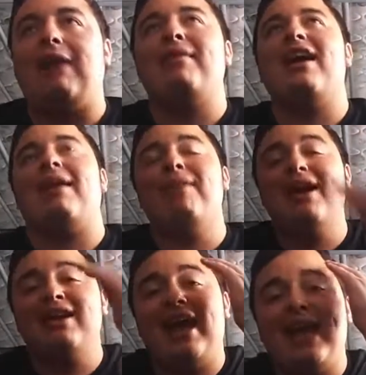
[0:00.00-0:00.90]
I'm
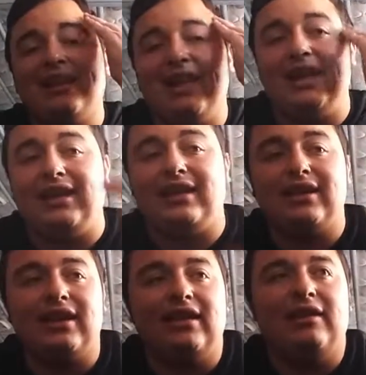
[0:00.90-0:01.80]
not gonna act
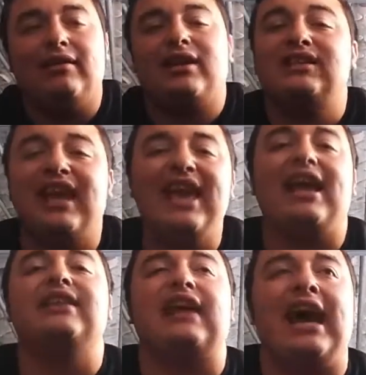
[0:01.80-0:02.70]
like... Because again,
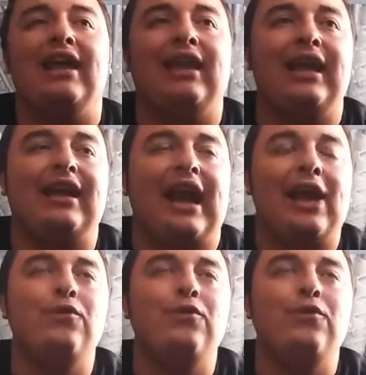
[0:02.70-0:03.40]
guys, I like